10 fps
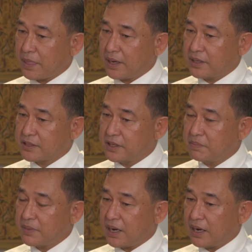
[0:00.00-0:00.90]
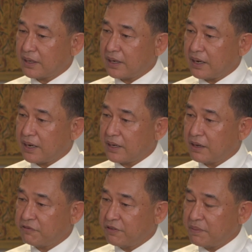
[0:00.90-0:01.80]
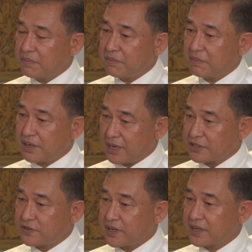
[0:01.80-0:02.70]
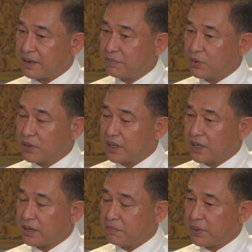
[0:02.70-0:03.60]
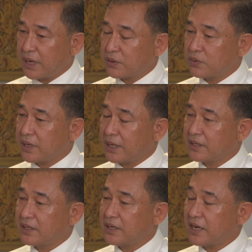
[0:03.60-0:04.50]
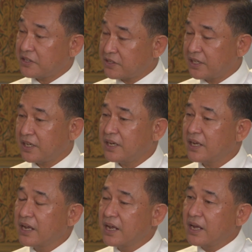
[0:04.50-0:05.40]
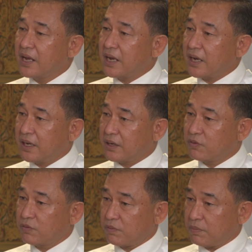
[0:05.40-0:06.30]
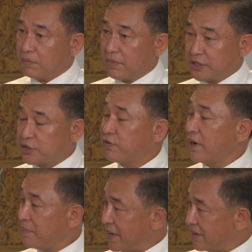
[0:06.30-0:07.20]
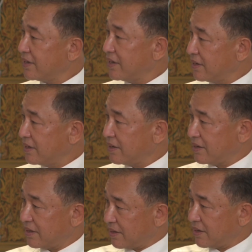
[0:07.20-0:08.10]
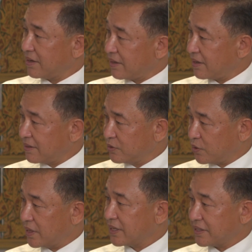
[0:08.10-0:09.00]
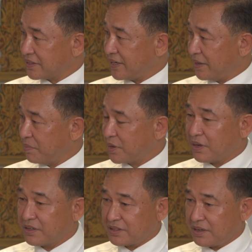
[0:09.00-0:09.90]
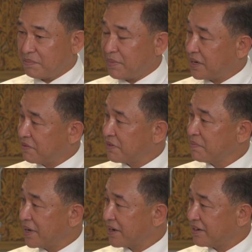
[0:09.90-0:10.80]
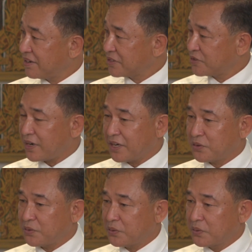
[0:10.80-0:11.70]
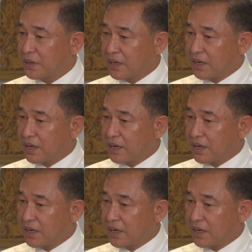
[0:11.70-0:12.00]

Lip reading: it seems that the film industry in Cambodia compared to 1990, it's much far better than during that time, because many filmmakers try to